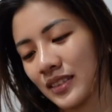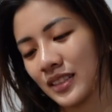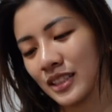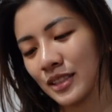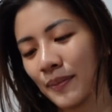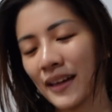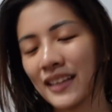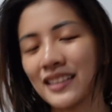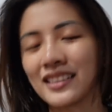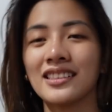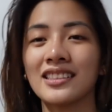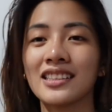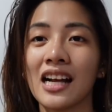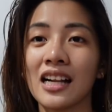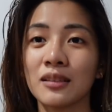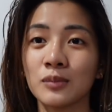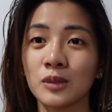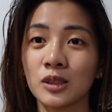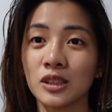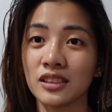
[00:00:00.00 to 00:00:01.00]
Spicy
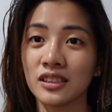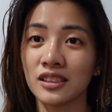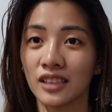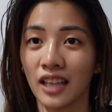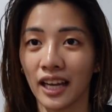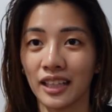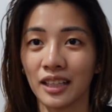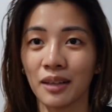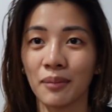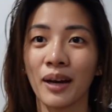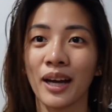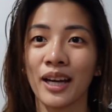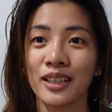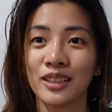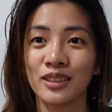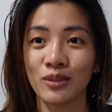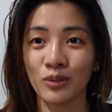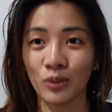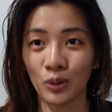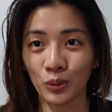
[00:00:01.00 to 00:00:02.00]
salmon dynamite
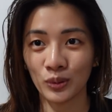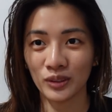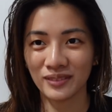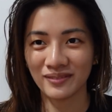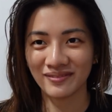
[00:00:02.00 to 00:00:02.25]
roll.